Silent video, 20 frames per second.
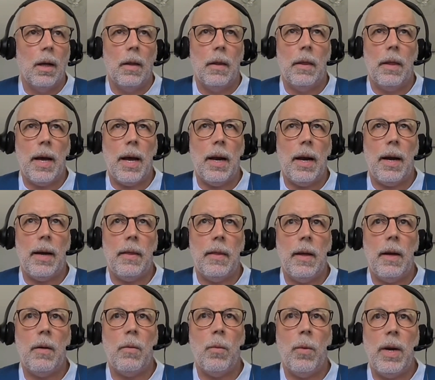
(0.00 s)
that I
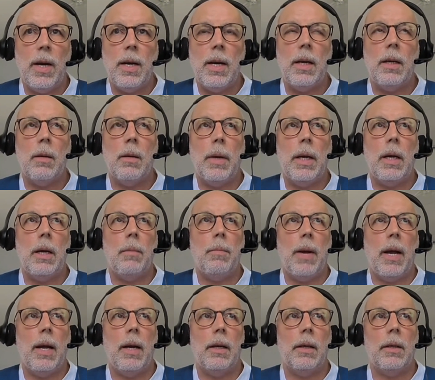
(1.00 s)
think we need to be
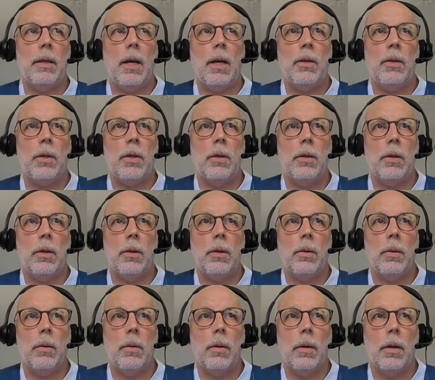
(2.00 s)
paying attention
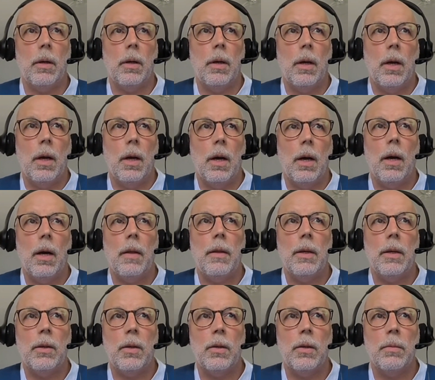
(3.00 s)
to.
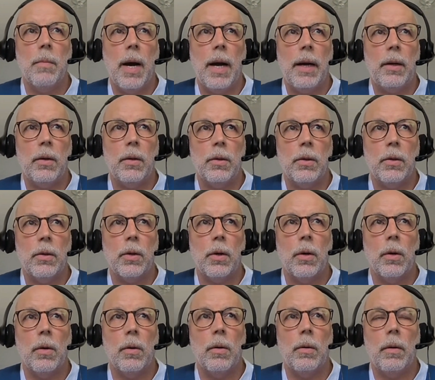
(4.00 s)
This is my
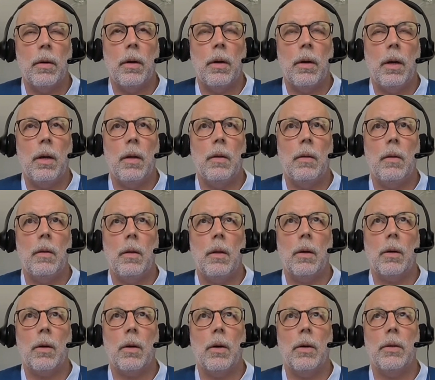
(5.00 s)
concern in
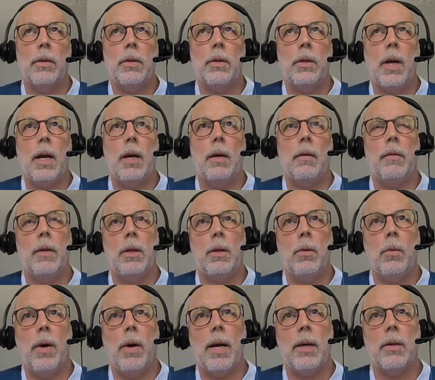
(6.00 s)
the current state of the
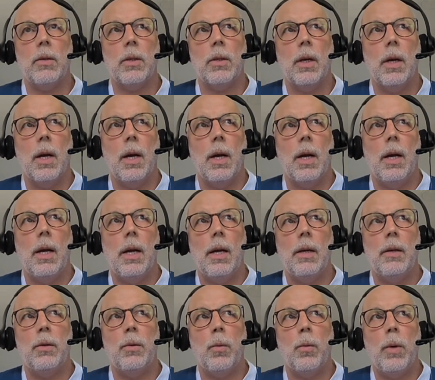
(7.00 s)
US
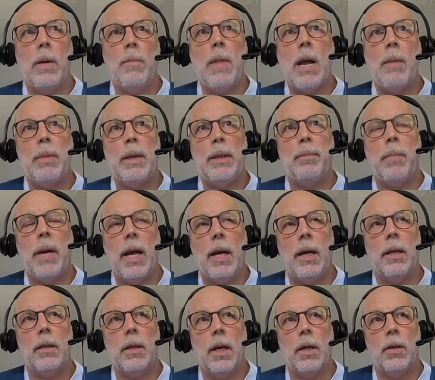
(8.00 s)
is we may be
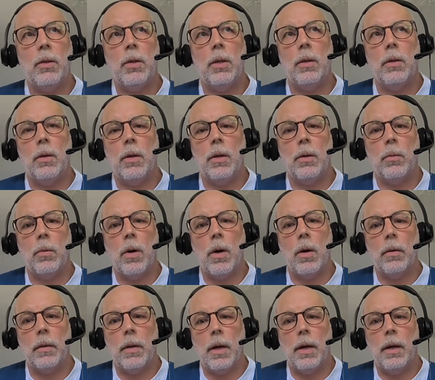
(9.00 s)
paying attention to the
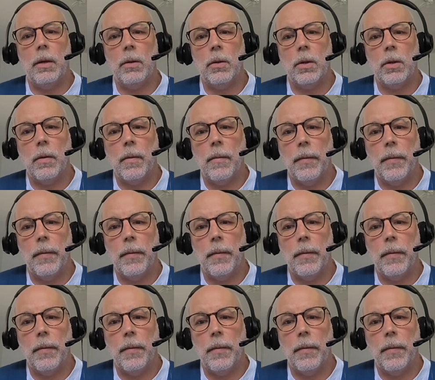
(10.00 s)
wrong things.